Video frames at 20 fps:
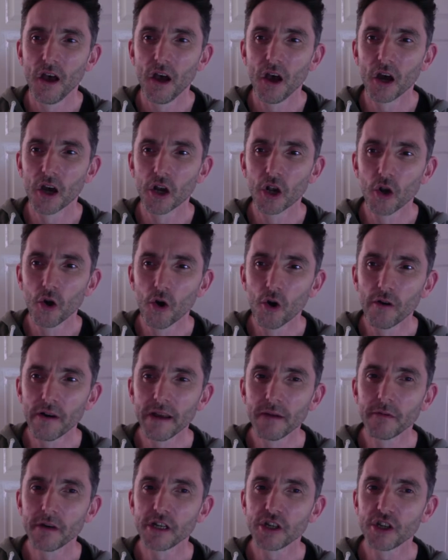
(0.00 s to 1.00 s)
A glory
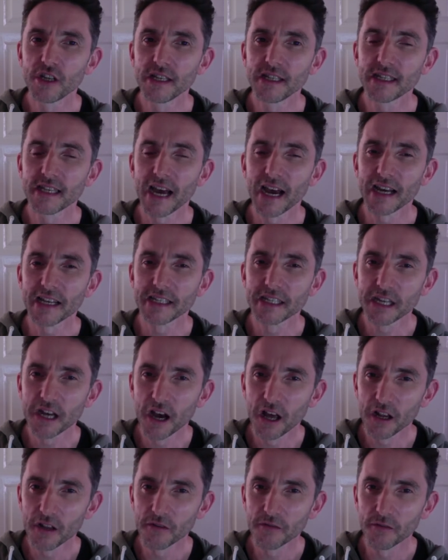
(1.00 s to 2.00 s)
which is as
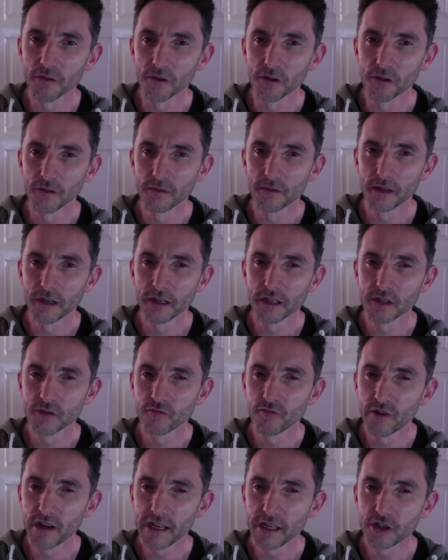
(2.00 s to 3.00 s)
colourful as
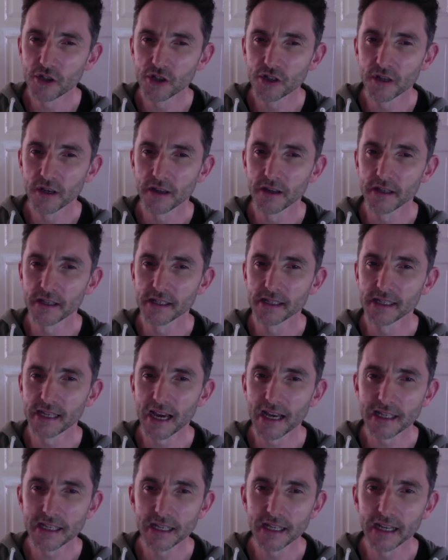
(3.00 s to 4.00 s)
rich and as
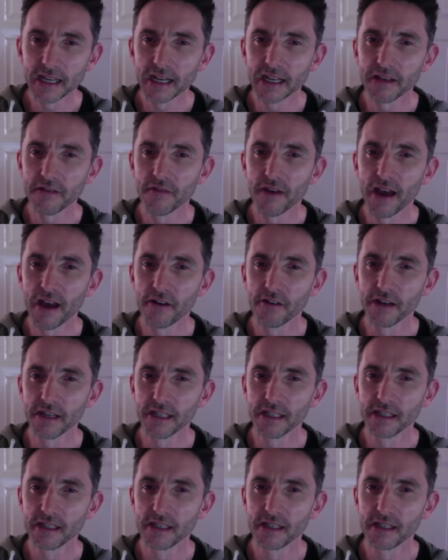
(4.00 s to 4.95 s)
dazzlingly varied